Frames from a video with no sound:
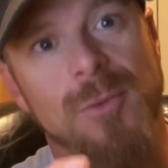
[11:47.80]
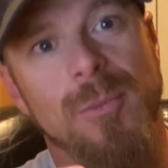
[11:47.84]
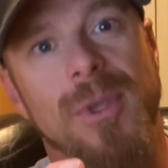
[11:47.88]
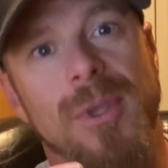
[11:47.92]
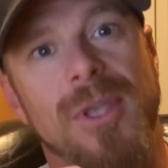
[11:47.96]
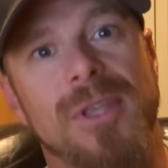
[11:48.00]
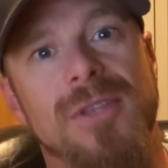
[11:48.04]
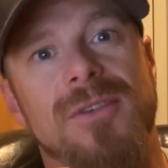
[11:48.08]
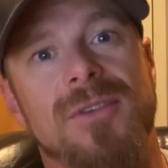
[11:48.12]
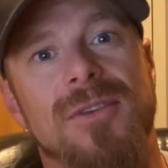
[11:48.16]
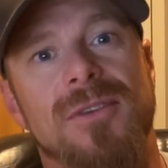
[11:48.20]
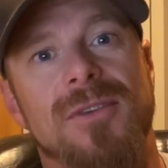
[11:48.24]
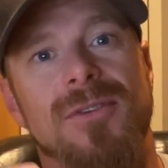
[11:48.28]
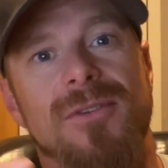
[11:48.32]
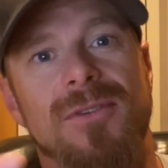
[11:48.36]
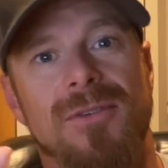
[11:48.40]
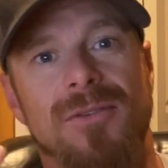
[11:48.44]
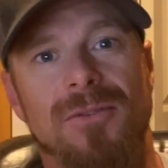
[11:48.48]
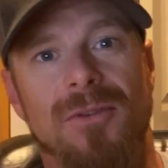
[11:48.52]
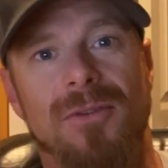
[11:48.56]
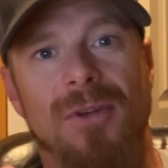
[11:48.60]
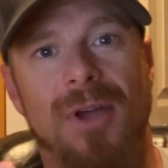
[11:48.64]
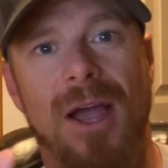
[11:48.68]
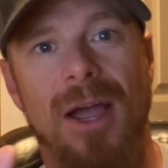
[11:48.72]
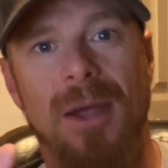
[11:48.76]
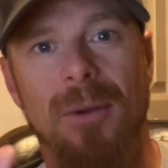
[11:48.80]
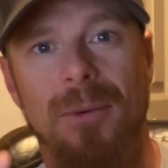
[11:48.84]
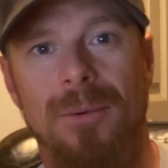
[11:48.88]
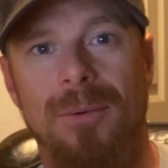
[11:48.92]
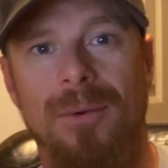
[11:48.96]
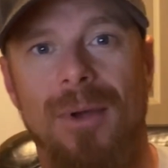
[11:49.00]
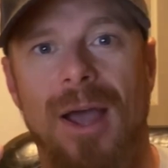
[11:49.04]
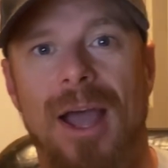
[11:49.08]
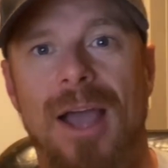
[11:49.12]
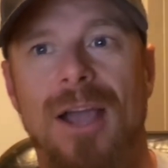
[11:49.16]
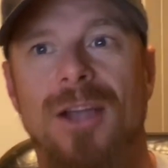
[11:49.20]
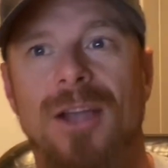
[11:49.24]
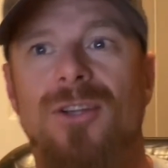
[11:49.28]
pieces I
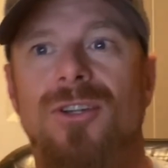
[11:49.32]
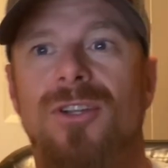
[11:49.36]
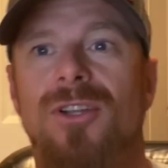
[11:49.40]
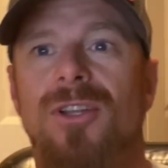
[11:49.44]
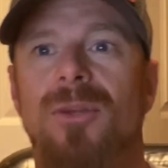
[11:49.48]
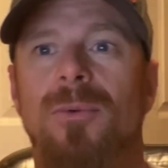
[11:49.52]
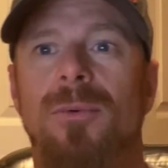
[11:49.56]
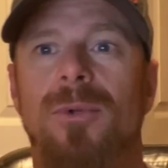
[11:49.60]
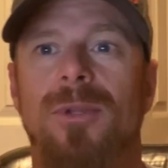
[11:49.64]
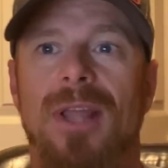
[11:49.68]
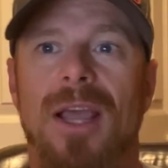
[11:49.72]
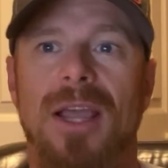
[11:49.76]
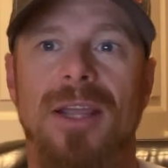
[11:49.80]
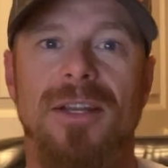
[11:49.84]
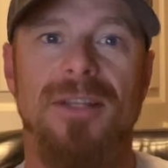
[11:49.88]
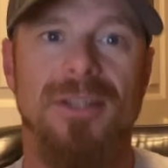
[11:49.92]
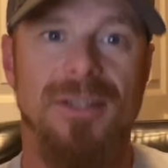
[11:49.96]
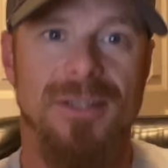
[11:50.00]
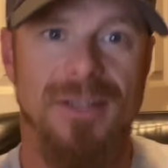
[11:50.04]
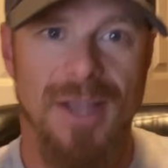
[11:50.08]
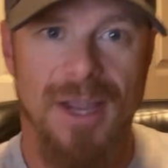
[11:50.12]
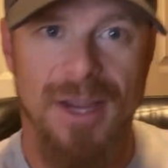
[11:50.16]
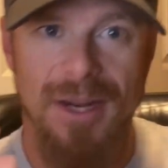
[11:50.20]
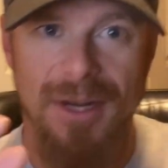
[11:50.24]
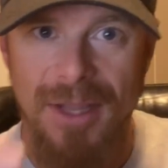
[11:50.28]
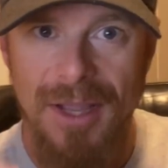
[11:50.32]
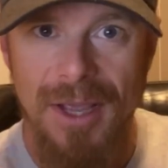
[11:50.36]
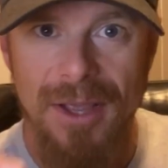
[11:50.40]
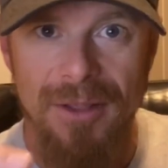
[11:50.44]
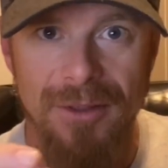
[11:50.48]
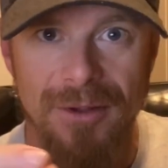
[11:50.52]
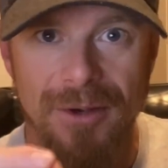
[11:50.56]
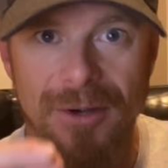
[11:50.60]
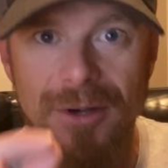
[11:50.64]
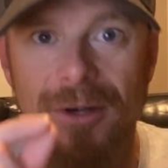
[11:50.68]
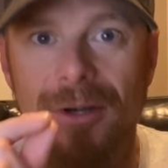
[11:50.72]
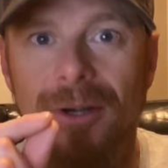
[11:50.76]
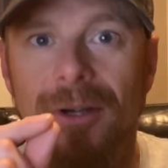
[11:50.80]
actually would like to tie
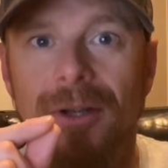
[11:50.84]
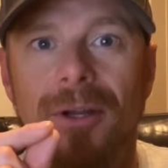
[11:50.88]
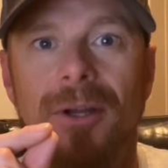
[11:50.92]
together.